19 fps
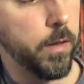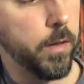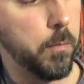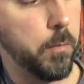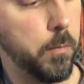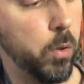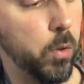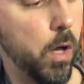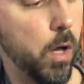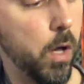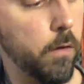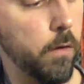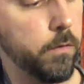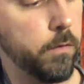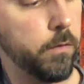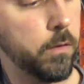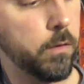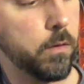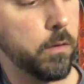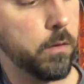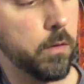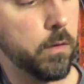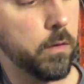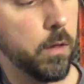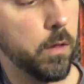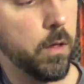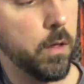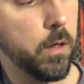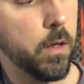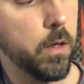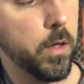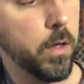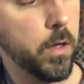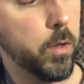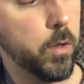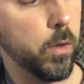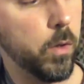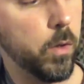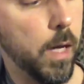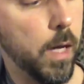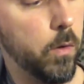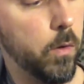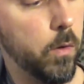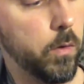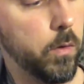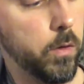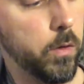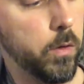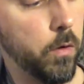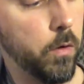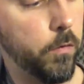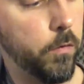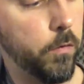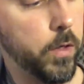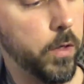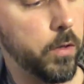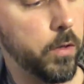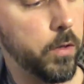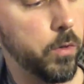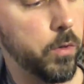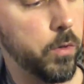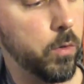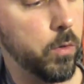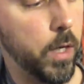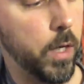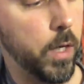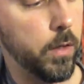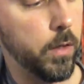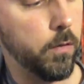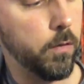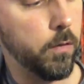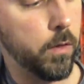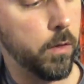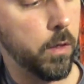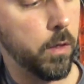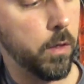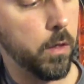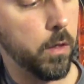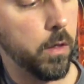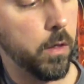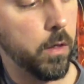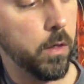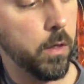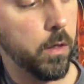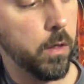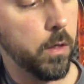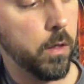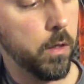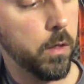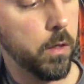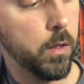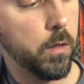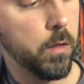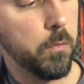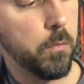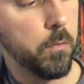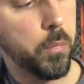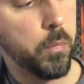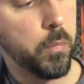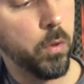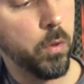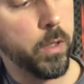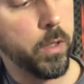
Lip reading: then pull off. You allow your finger to kind of pull it